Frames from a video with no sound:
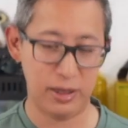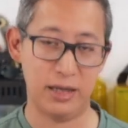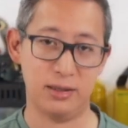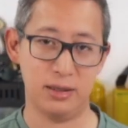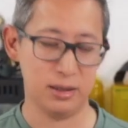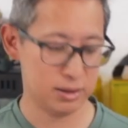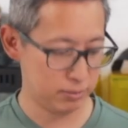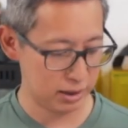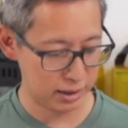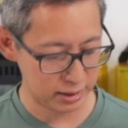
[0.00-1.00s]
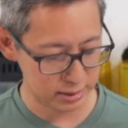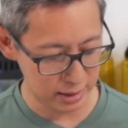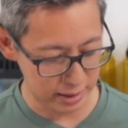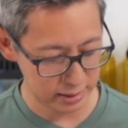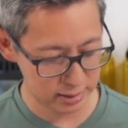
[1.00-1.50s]
that's something that's
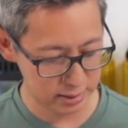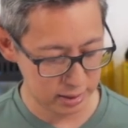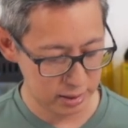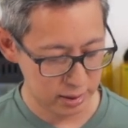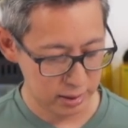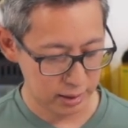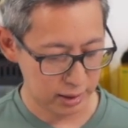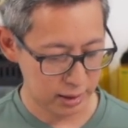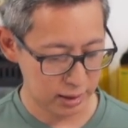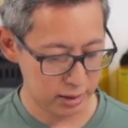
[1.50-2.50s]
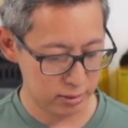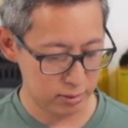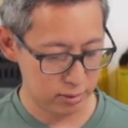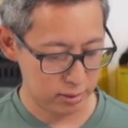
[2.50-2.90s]
nice and